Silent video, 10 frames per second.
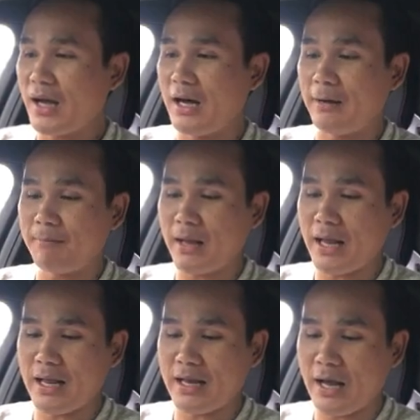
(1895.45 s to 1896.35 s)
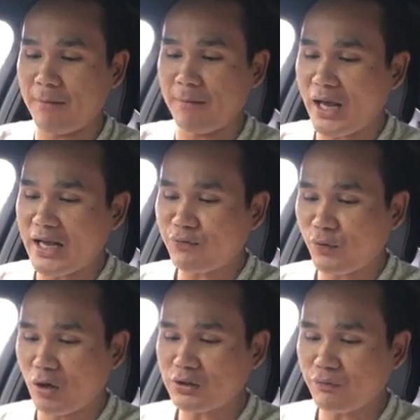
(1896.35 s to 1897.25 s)
You guys,
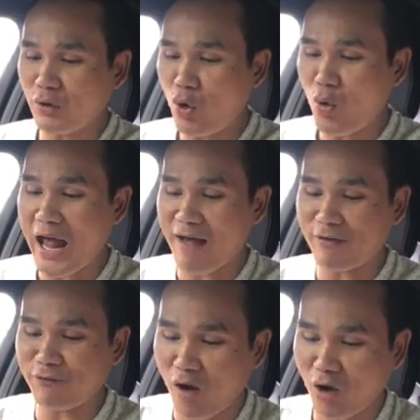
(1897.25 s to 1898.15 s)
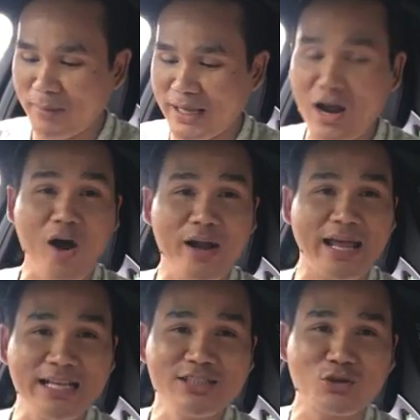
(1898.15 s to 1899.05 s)
for those of you who haven't followed me on
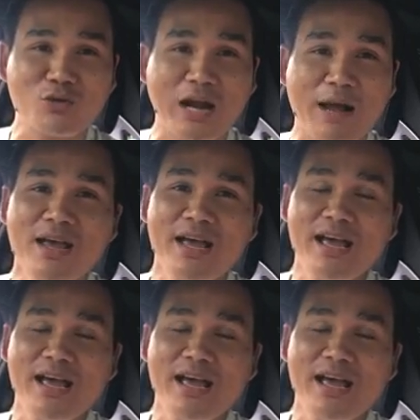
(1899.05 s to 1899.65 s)
Instagram